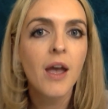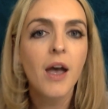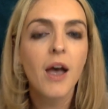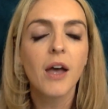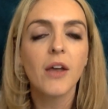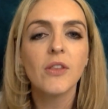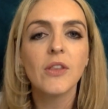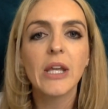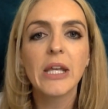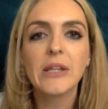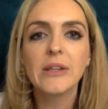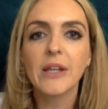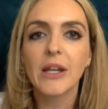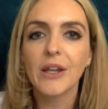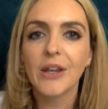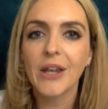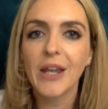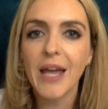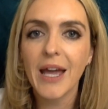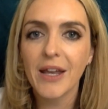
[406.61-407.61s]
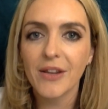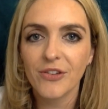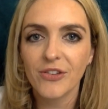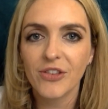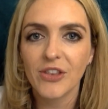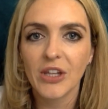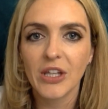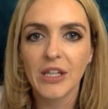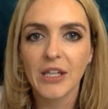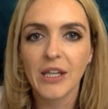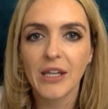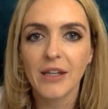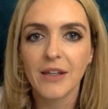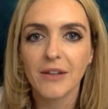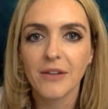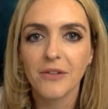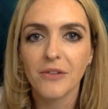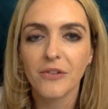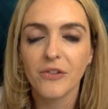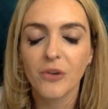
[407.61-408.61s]
And then the last thing
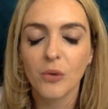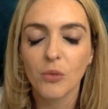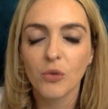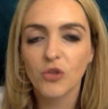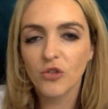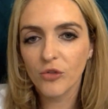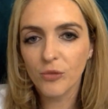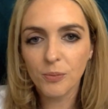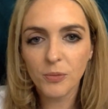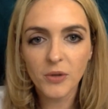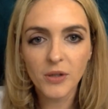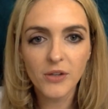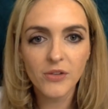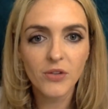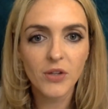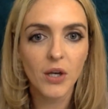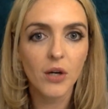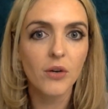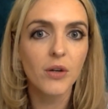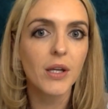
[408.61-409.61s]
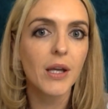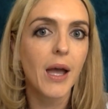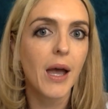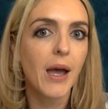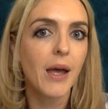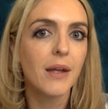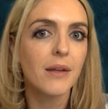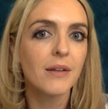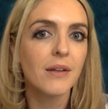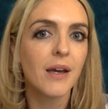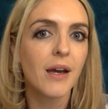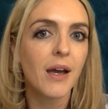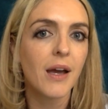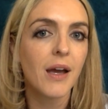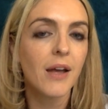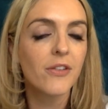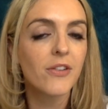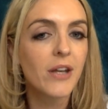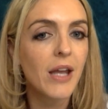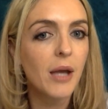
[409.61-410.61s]
is, which is pretty scary, and it
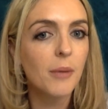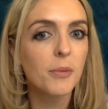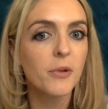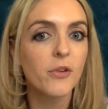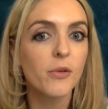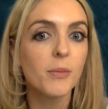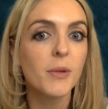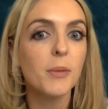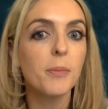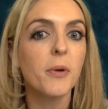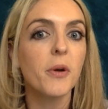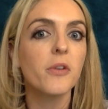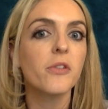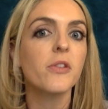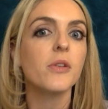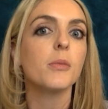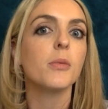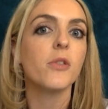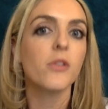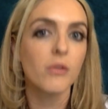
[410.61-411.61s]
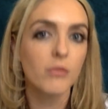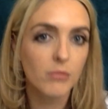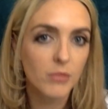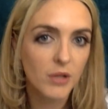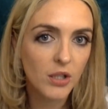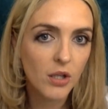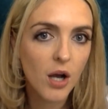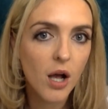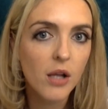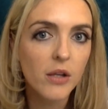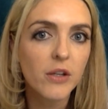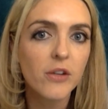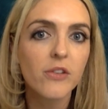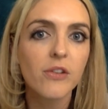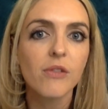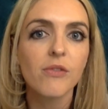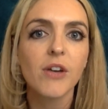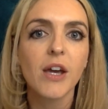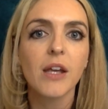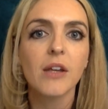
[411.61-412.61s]
hasn't happened to me personally, but some of my colleagues
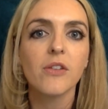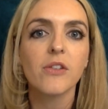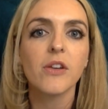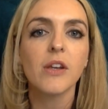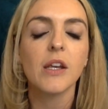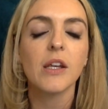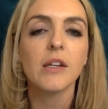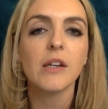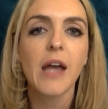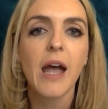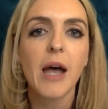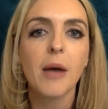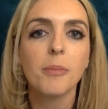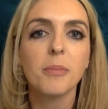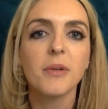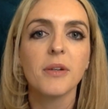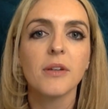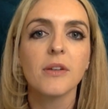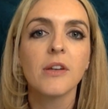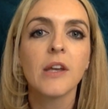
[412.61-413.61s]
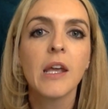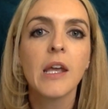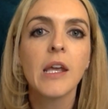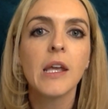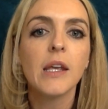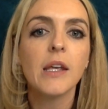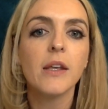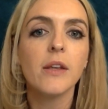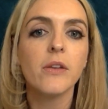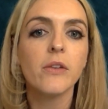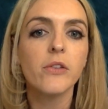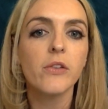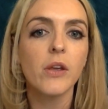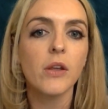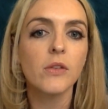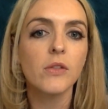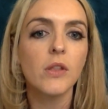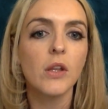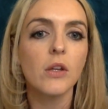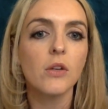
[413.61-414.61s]
have had it happened, is
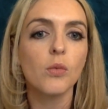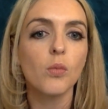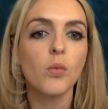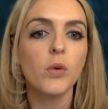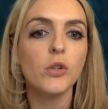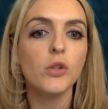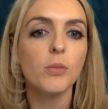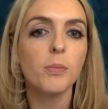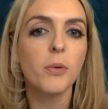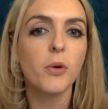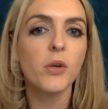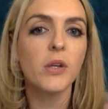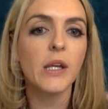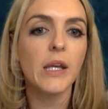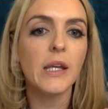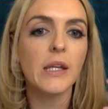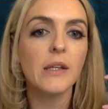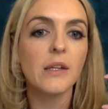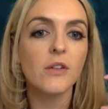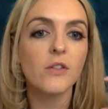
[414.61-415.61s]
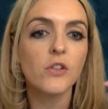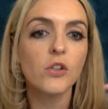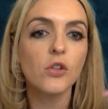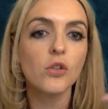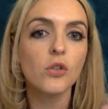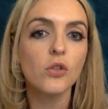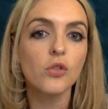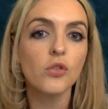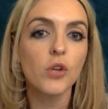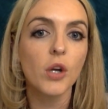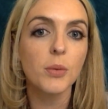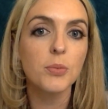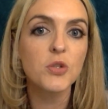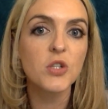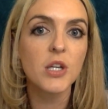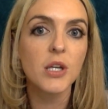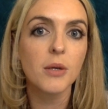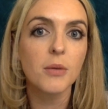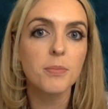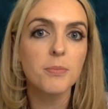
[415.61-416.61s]
that when you put in a teardrop
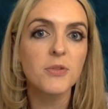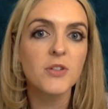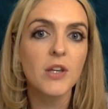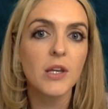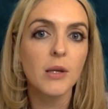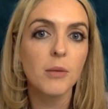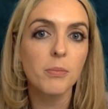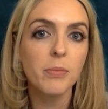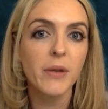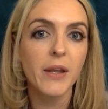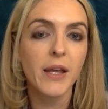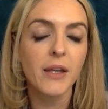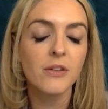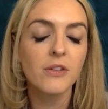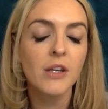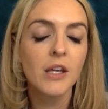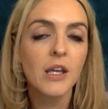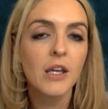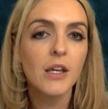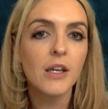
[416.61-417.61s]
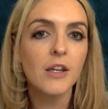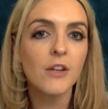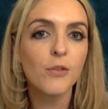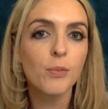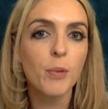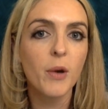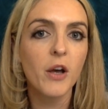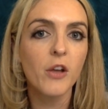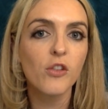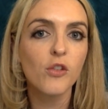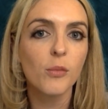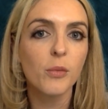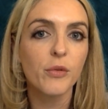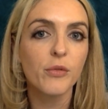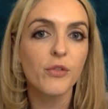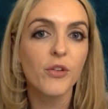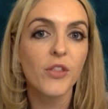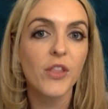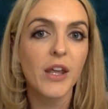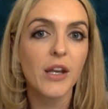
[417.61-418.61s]
shaped implant, it's possible
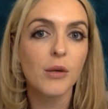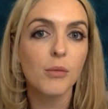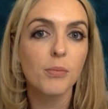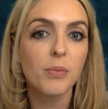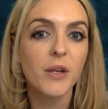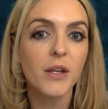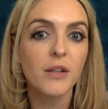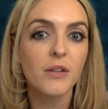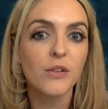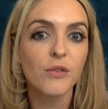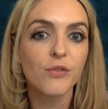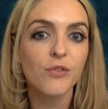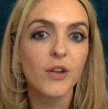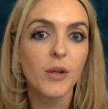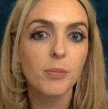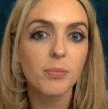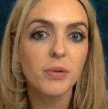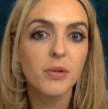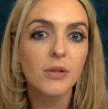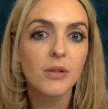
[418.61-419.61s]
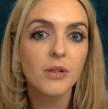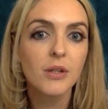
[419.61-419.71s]
for that implant to flip.